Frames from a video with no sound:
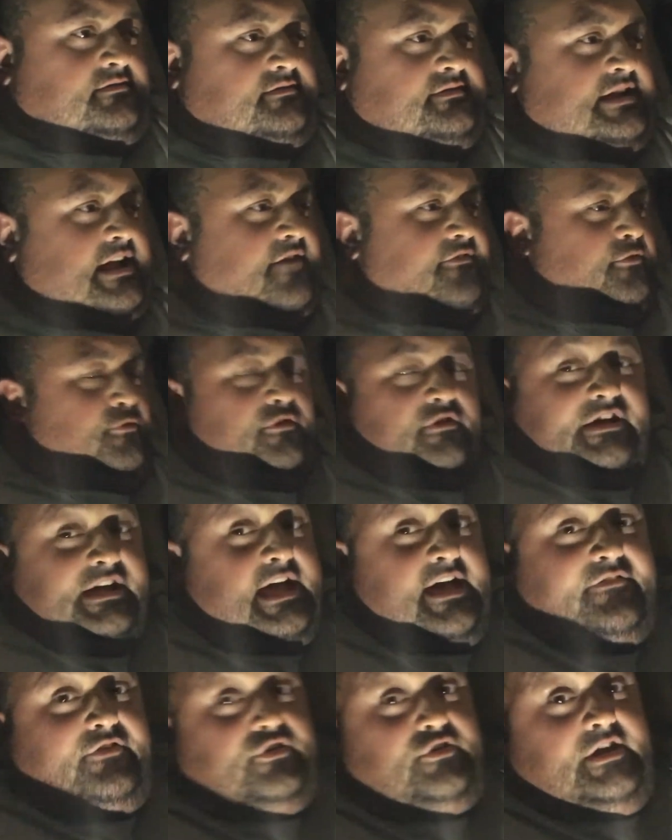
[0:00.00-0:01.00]
Never really
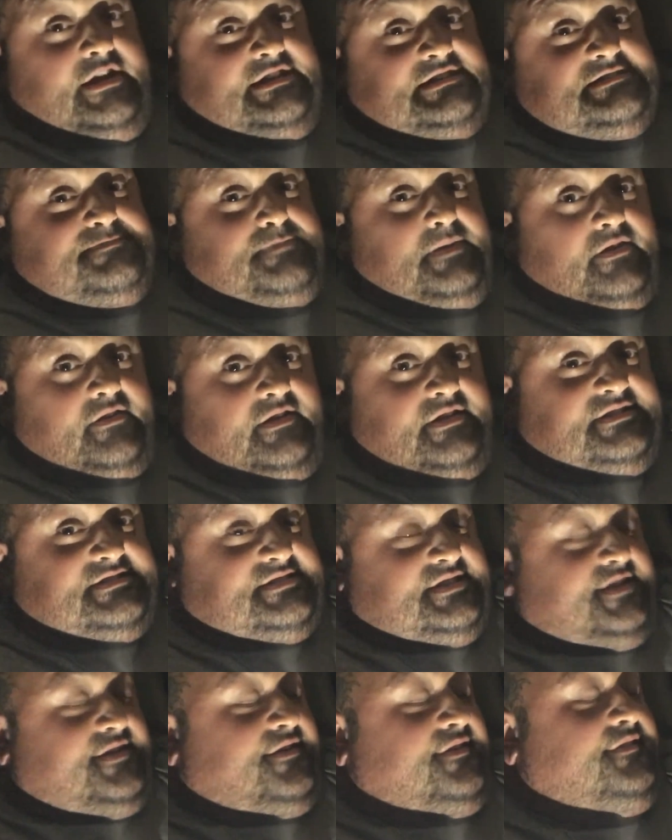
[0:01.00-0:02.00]
have a great experience
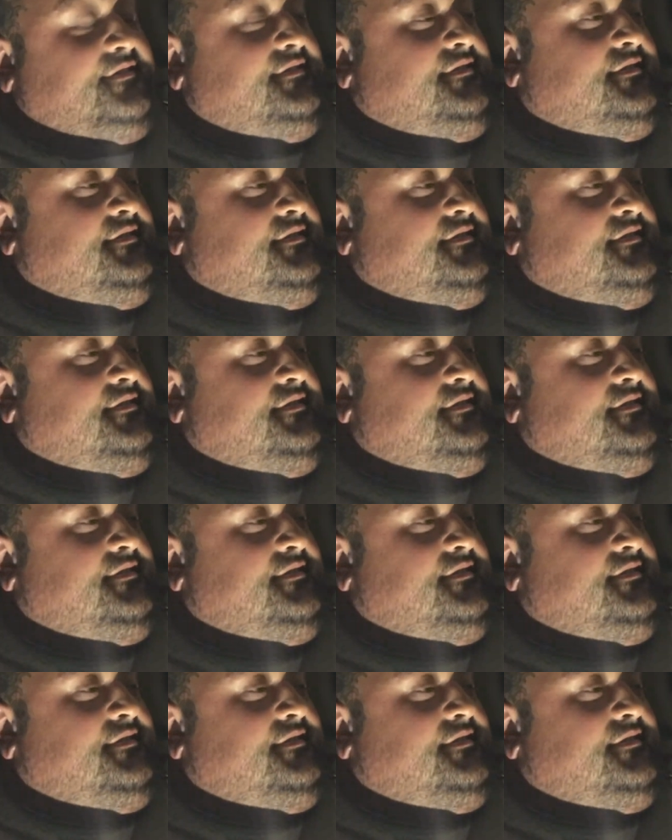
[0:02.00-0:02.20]
there.